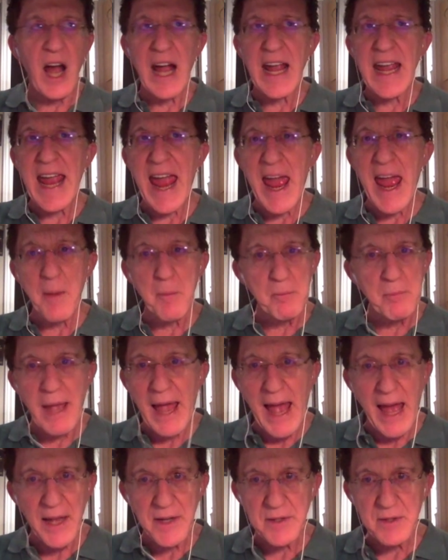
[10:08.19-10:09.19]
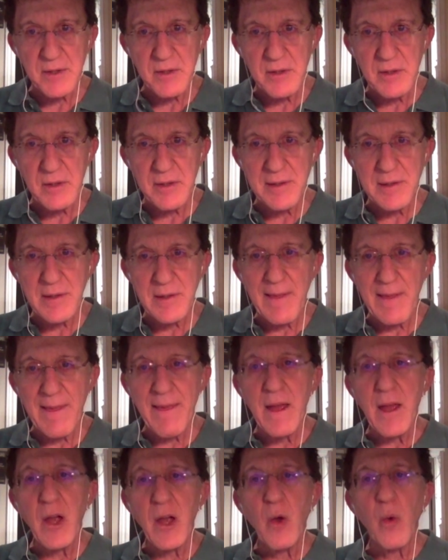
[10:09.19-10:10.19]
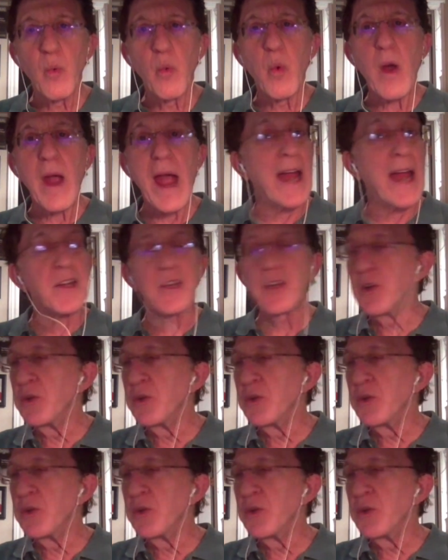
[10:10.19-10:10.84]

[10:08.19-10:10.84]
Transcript: I am bad. And